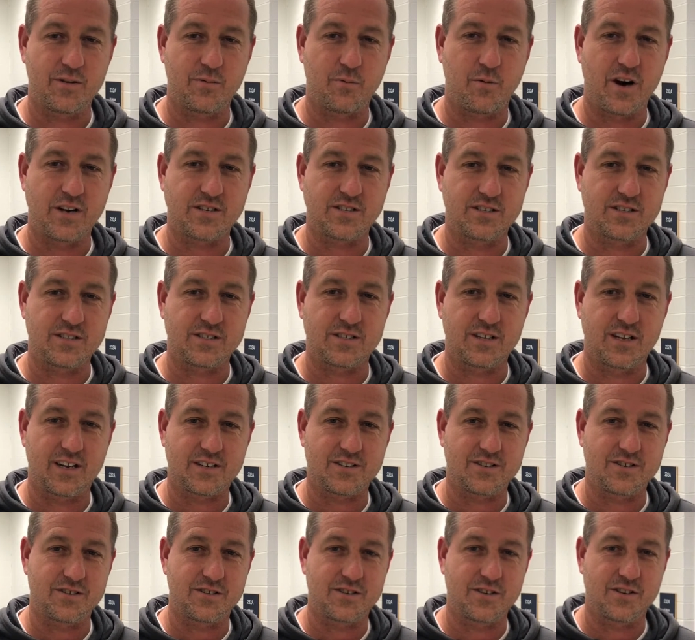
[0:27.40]
watching the
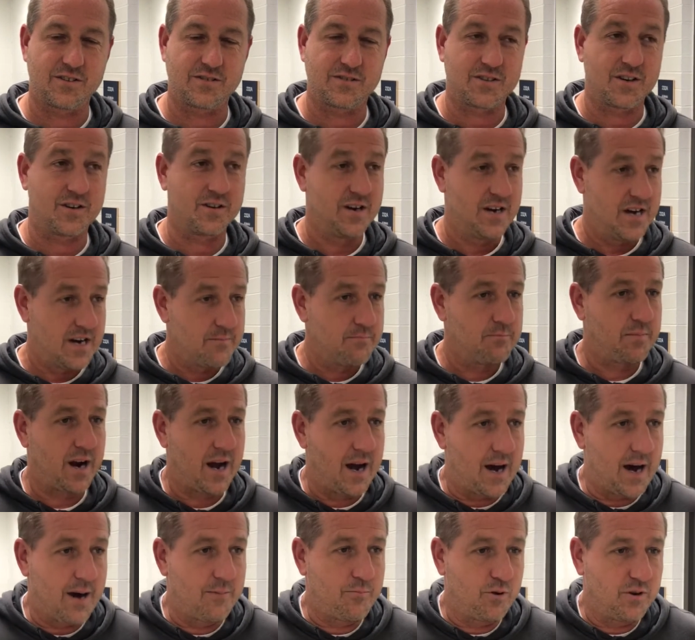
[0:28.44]
selection show. So, but
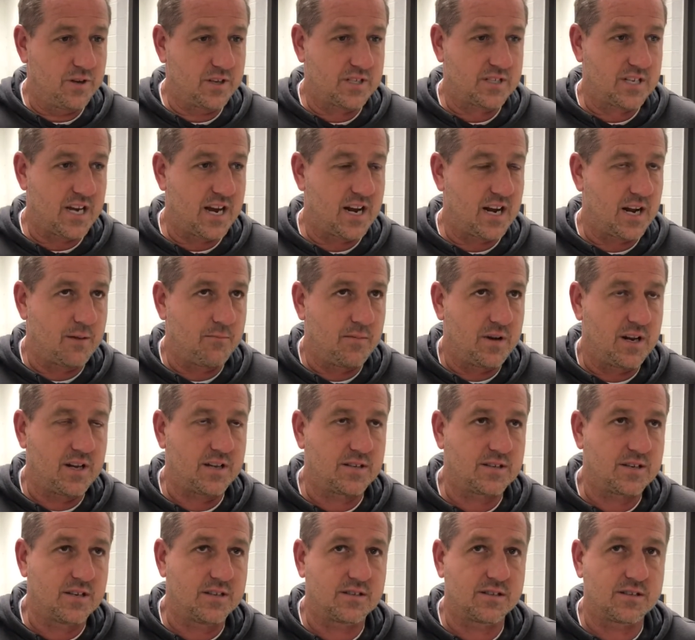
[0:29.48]
I'm really excited. I mean,
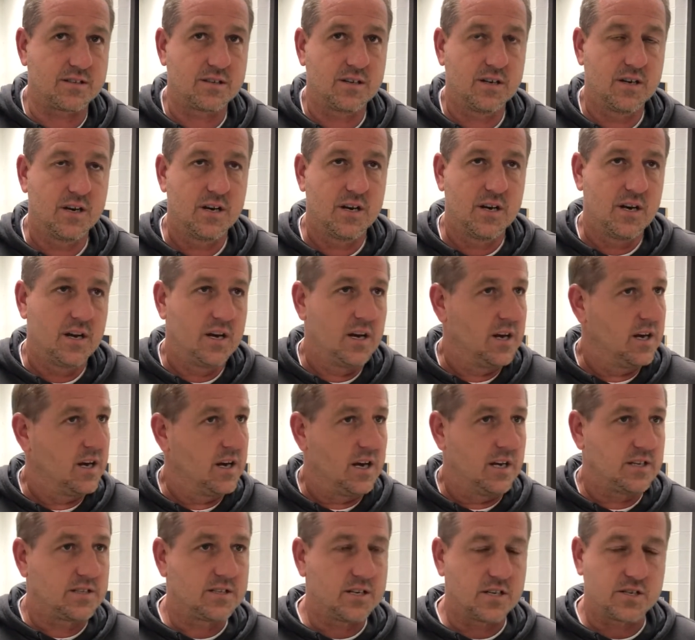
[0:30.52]
it's
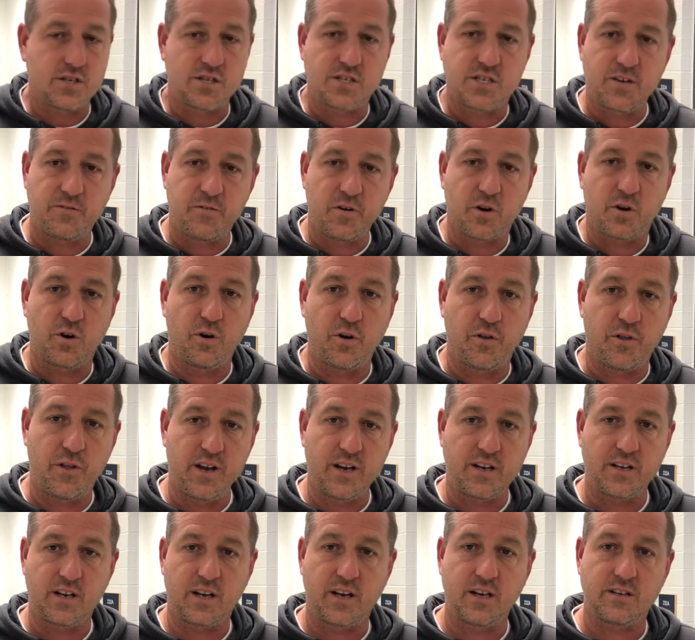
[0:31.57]
such a difficult
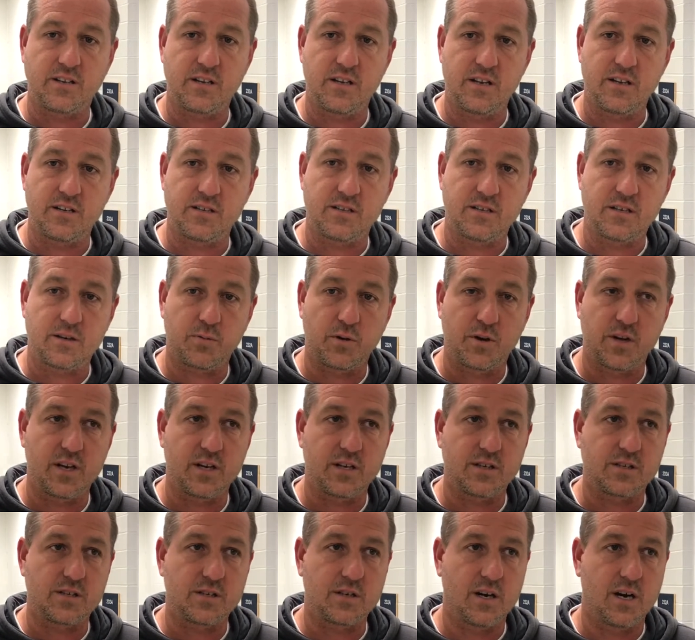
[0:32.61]
thing to get to the
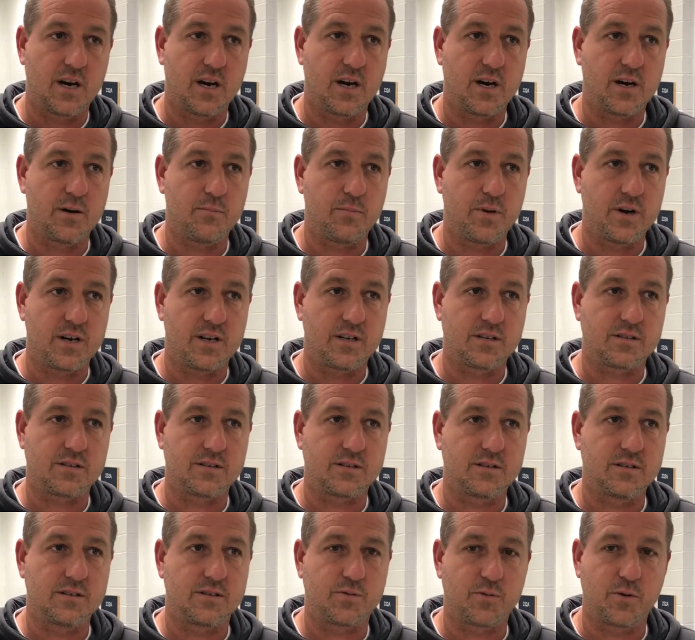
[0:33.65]
NCAAs, but
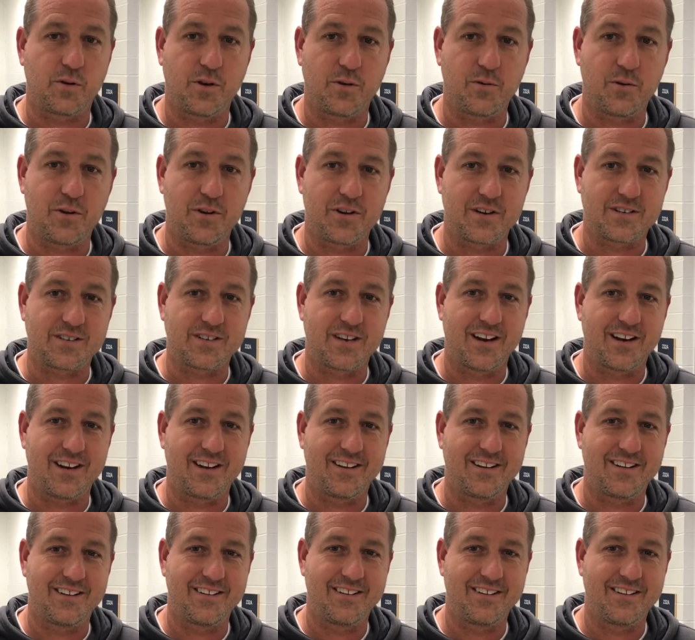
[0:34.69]
it's really, really exciting.